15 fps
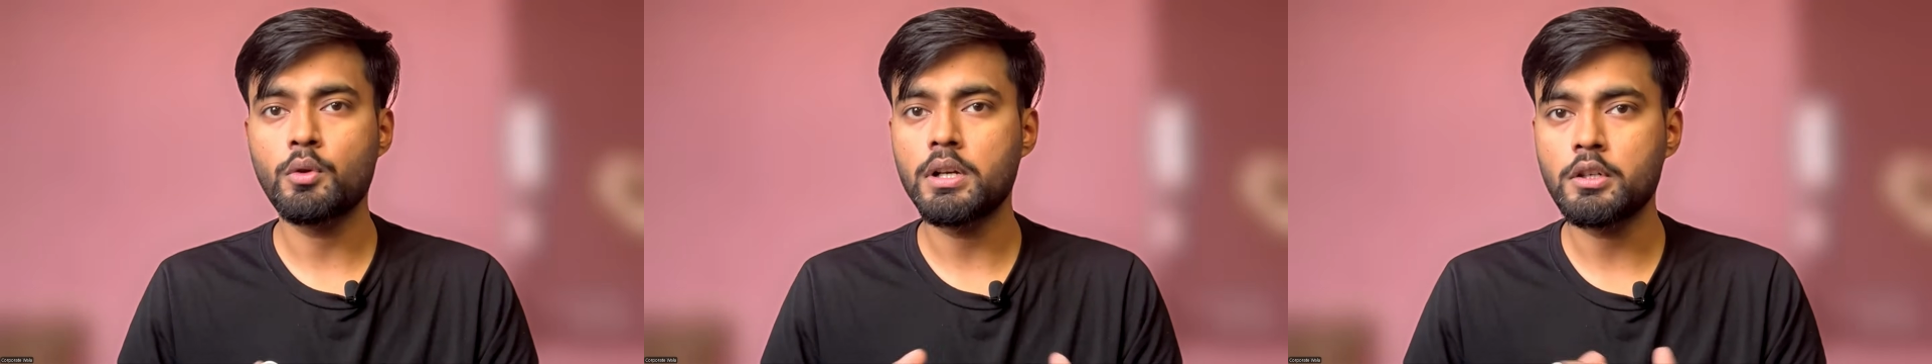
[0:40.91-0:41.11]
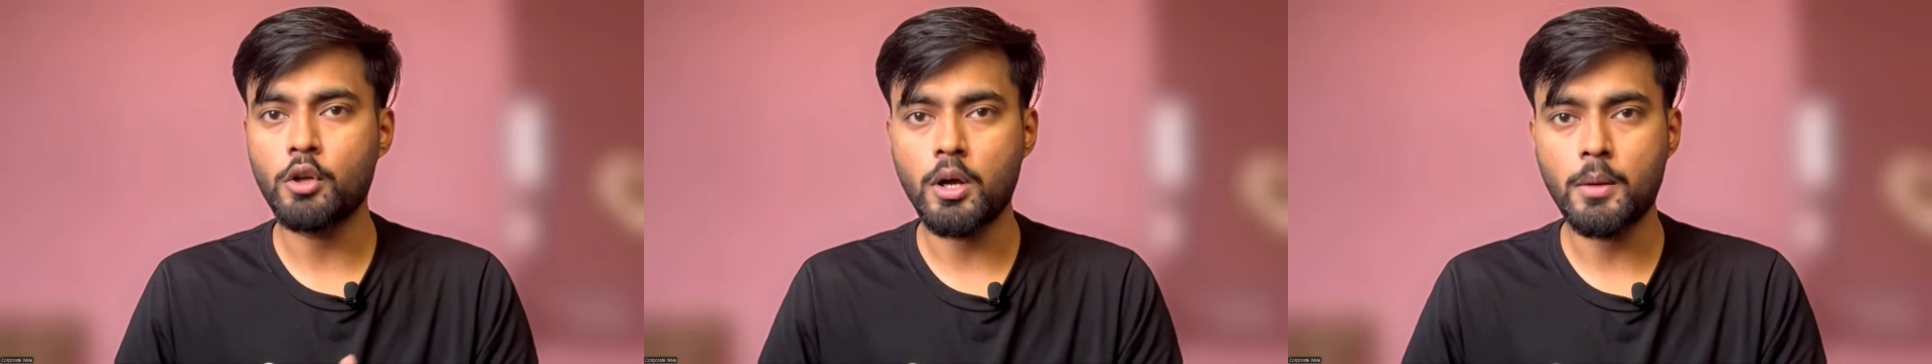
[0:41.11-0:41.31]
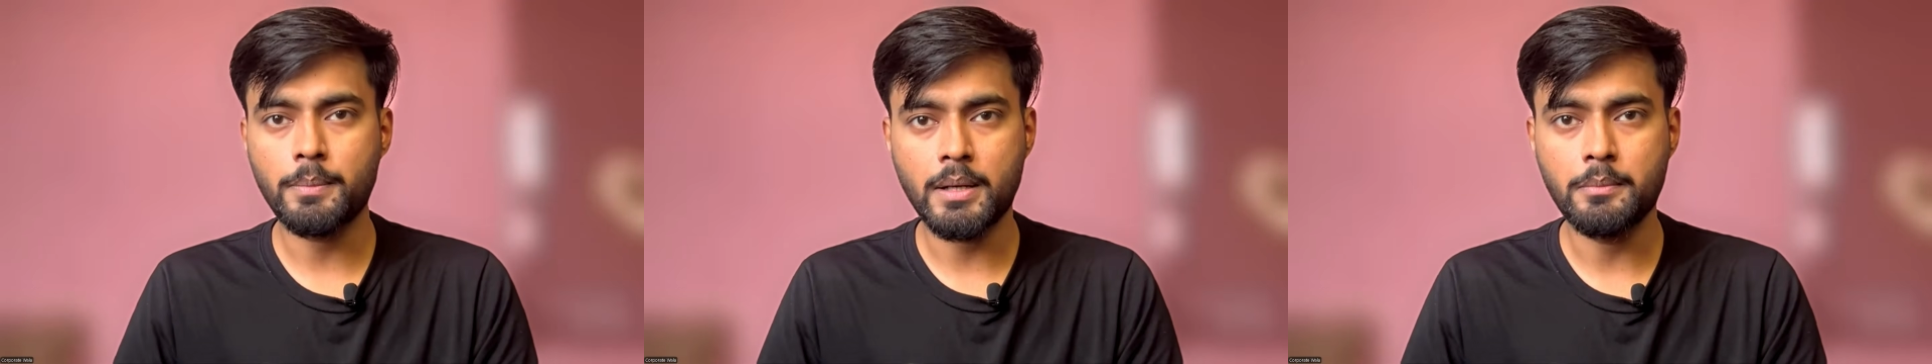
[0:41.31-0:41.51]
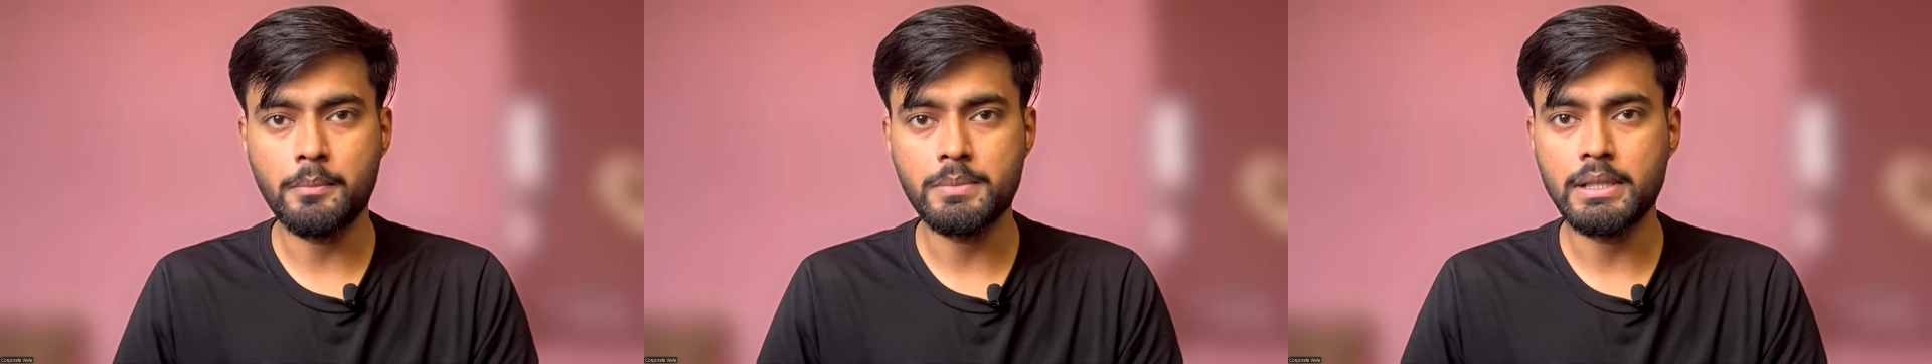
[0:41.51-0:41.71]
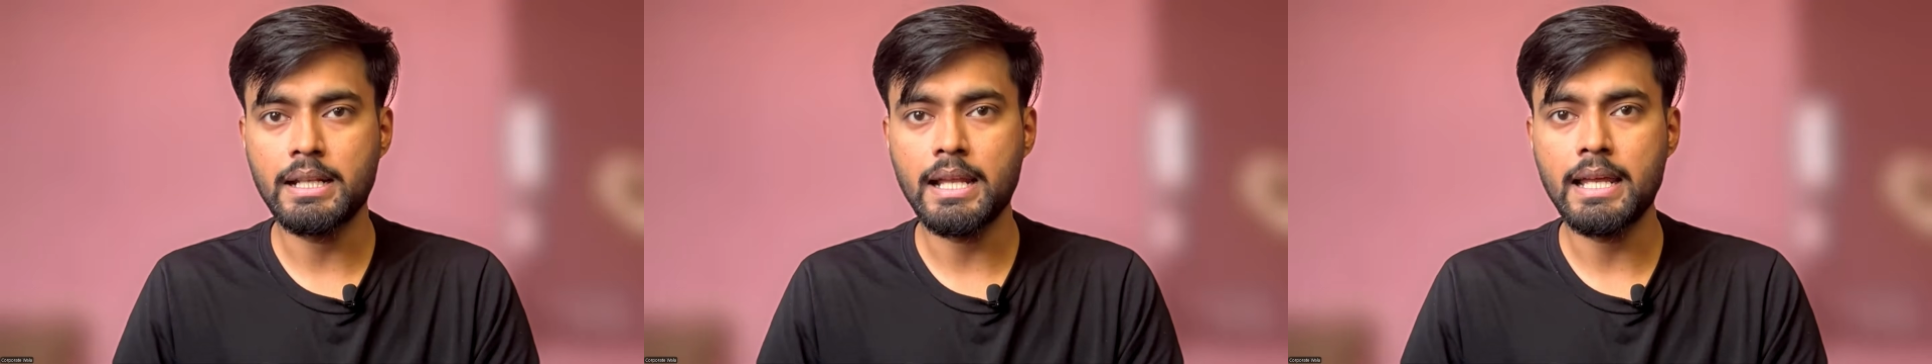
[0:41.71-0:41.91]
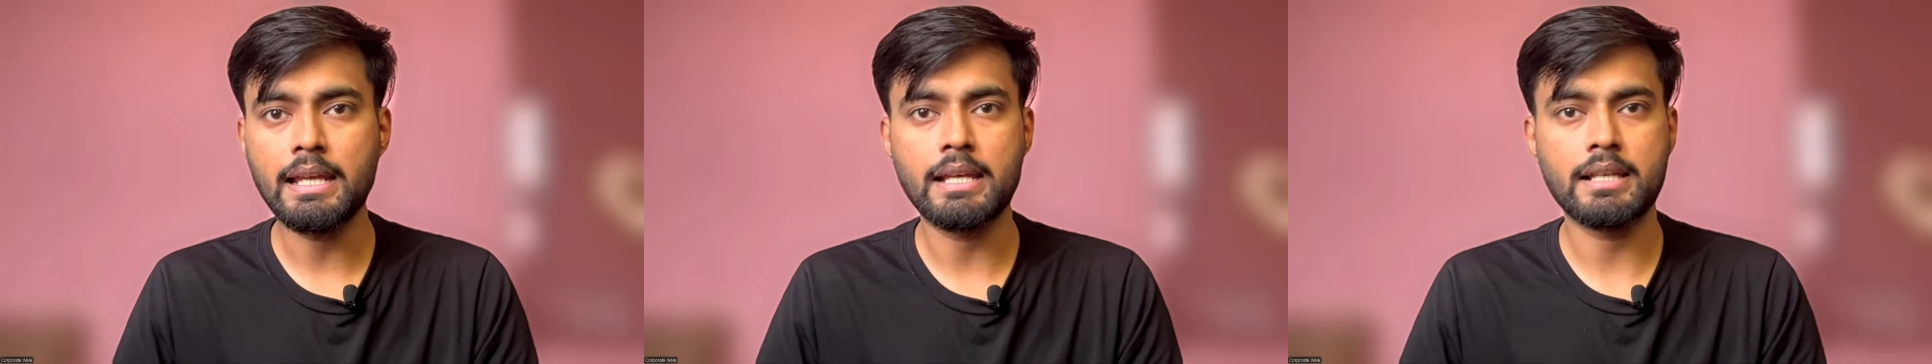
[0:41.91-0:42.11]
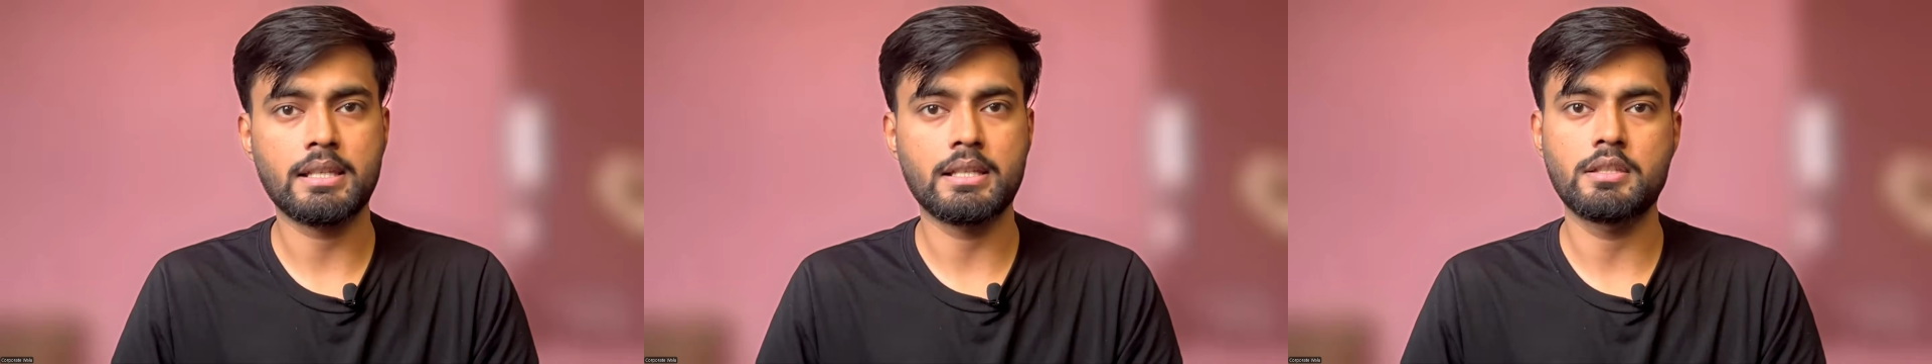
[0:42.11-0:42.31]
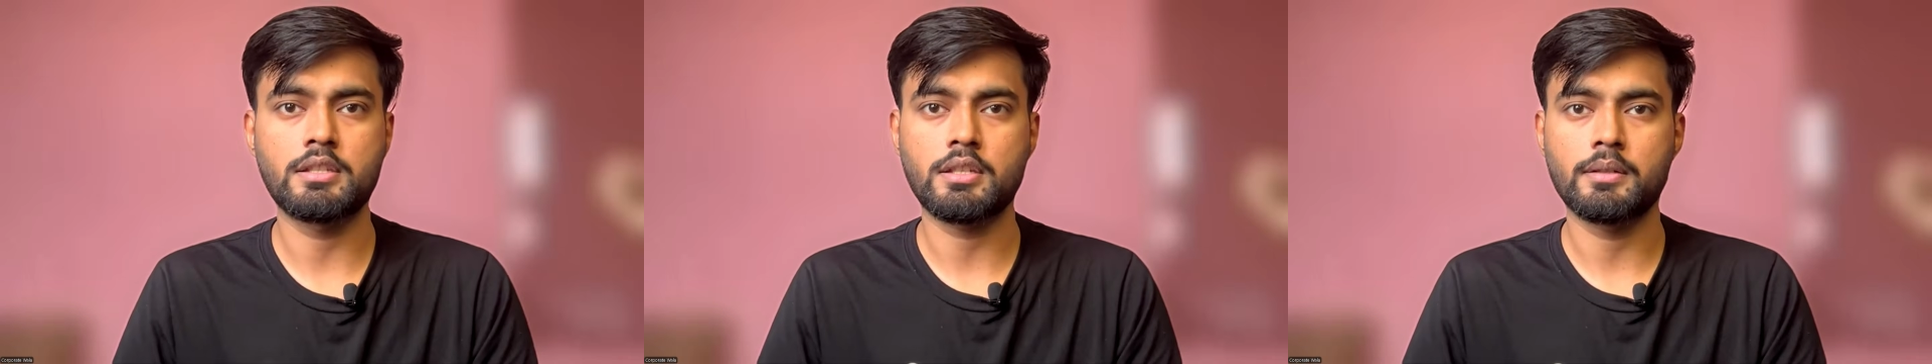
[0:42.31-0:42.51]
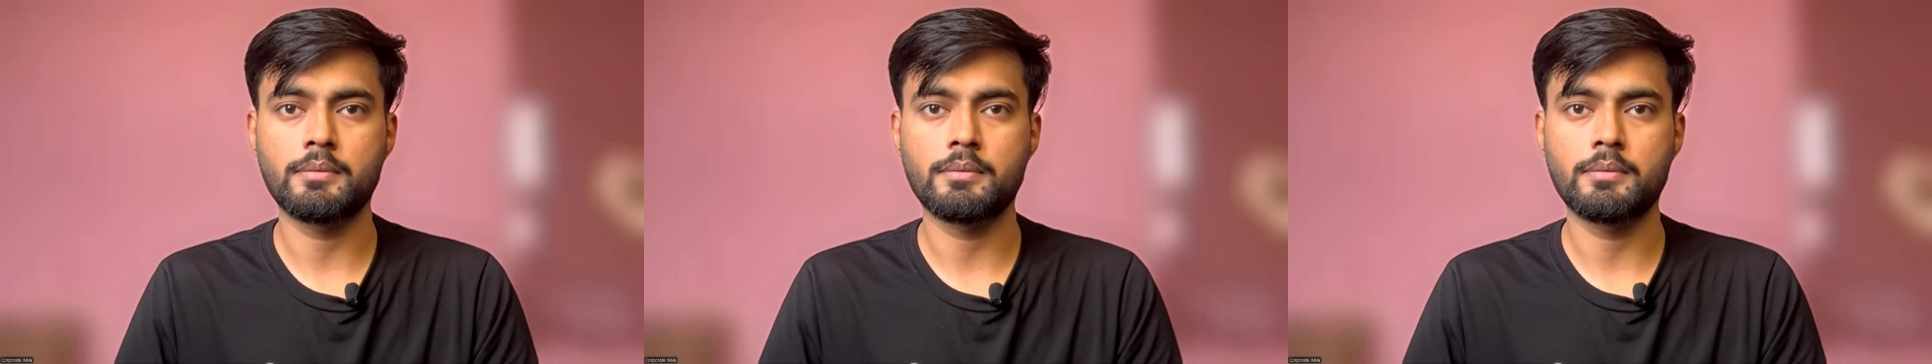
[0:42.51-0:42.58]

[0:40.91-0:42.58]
top company like Accenture.